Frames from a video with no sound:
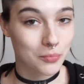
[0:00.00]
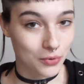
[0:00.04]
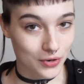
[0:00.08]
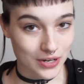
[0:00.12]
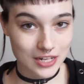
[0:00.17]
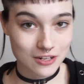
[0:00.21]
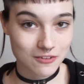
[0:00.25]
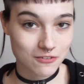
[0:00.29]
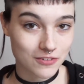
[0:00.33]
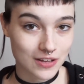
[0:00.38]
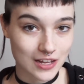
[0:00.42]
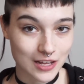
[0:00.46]

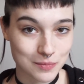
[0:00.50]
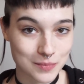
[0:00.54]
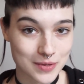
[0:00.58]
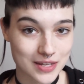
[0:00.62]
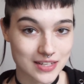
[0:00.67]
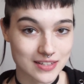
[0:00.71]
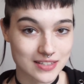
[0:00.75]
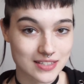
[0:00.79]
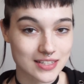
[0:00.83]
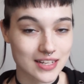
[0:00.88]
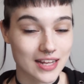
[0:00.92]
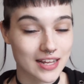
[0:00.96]
pretty
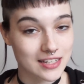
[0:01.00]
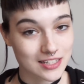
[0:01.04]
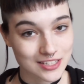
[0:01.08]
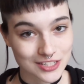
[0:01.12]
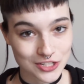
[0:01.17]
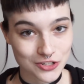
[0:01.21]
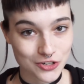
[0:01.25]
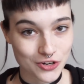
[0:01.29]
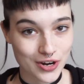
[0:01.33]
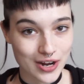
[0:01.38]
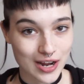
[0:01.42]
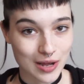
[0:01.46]
famous
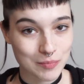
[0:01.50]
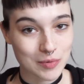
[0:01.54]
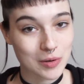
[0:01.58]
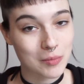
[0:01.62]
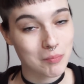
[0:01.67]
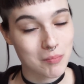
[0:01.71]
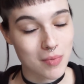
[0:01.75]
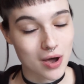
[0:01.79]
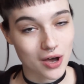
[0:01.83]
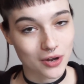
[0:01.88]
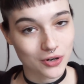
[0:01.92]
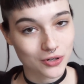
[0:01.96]
Instagram
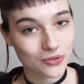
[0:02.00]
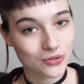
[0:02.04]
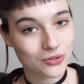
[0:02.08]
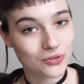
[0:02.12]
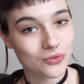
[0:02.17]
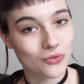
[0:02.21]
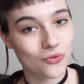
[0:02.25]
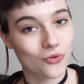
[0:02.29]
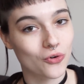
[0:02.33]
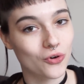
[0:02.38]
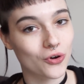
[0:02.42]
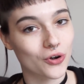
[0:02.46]

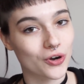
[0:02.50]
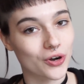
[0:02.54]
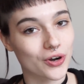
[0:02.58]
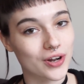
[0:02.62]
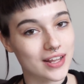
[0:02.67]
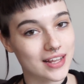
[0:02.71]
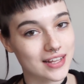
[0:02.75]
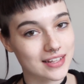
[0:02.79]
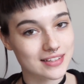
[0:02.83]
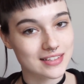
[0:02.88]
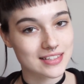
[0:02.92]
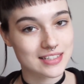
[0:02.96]
model or
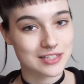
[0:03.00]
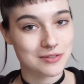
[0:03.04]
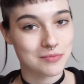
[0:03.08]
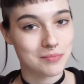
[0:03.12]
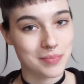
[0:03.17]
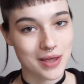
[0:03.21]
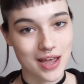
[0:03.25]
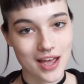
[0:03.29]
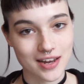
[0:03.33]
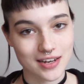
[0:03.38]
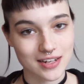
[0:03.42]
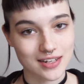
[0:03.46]
Insta
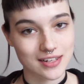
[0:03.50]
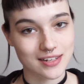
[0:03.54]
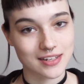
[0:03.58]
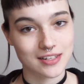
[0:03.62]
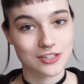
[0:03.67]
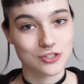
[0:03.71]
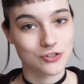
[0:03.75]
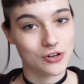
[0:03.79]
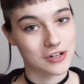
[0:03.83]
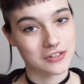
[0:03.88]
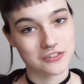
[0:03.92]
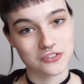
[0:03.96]

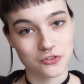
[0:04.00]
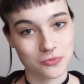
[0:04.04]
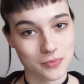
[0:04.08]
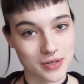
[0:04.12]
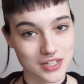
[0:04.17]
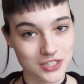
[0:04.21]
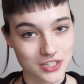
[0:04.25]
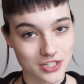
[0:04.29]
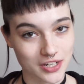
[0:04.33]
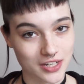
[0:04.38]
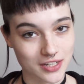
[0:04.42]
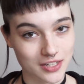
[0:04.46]
baddie
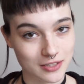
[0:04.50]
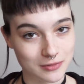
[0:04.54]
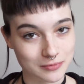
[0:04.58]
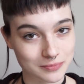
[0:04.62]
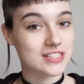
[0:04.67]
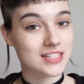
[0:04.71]
transformation.